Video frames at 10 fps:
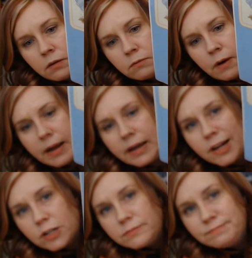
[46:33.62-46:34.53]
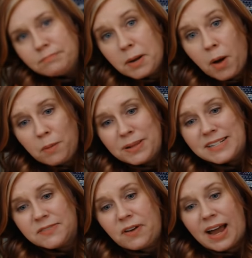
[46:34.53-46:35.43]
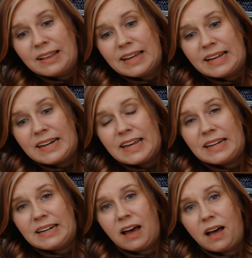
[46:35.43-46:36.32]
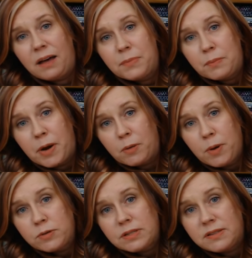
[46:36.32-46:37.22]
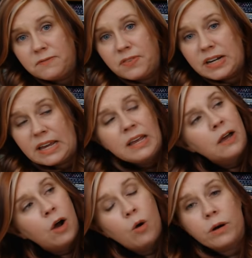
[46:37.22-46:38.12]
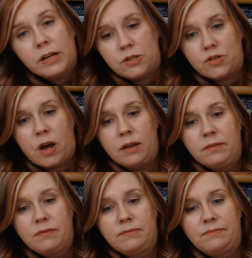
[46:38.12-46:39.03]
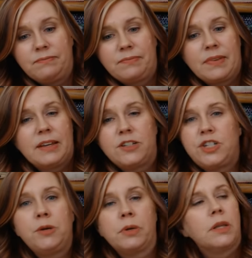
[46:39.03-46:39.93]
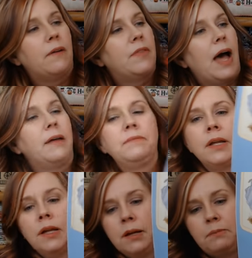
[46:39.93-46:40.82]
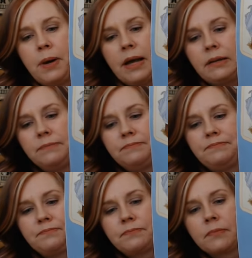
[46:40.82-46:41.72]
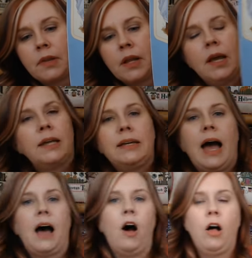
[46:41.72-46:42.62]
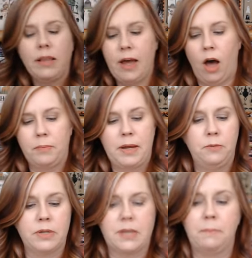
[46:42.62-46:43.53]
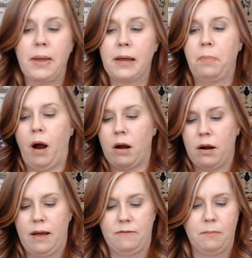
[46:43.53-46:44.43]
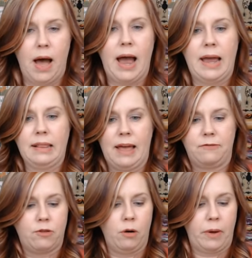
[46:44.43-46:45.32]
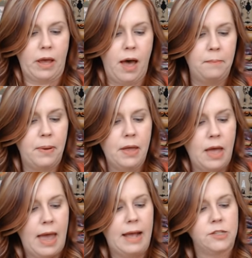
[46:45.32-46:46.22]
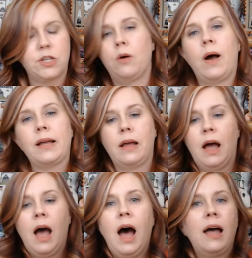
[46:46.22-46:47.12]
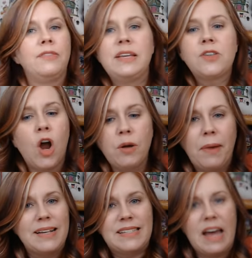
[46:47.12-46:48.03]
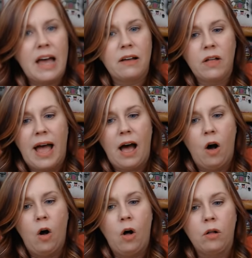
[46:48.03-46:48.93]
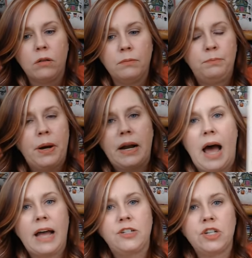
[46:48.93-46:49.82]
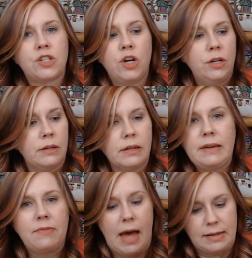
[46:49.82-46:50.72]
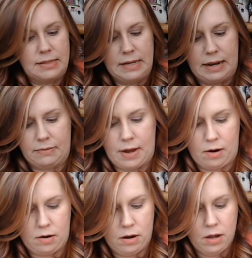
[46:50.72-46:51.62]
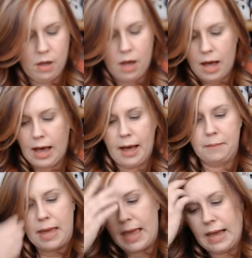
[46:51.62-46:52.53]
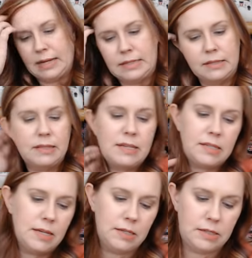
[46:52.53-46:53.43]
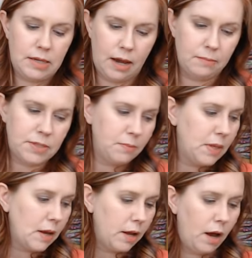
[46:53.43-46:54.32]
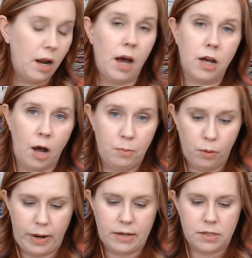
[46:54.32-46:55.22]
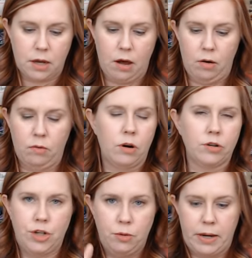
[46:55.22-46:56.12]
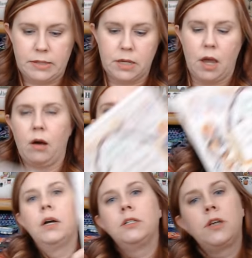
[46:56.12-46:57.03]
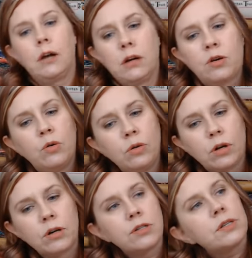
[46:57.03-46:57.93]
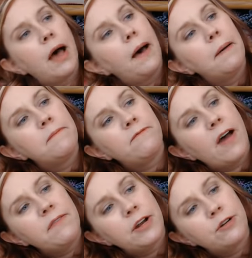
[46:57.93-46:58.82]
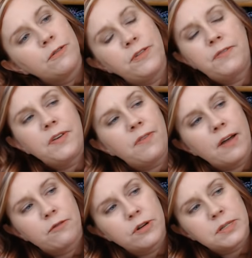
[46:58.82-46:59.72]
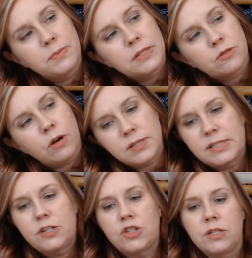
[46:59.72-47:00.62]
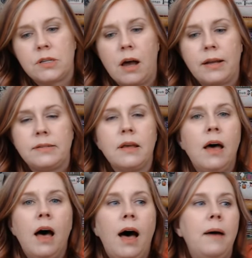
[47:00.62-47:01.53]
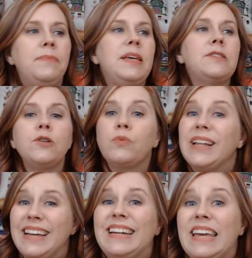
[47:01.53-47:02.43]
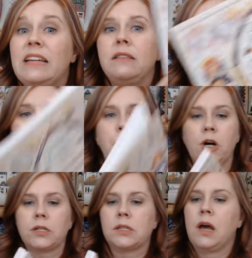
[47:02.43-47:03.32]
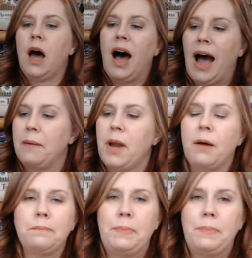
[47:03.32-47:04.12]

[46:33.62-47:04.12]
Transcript: Right here. My mom plays violin in um, the Mariposa Symphony Orchestra. She would love that. But yeah, Holly Hobby was a big part of my life growing up. And so I, uh, these aren't my style at all, but I just couldn't leave that sitting there. Um, and this is um, something I got a couple weeks ago, or two weeks ago. Donna Kooler's um, five hundred fifty-five Christmas cross-stitch designs. Um, these are really neat, these books. I'm not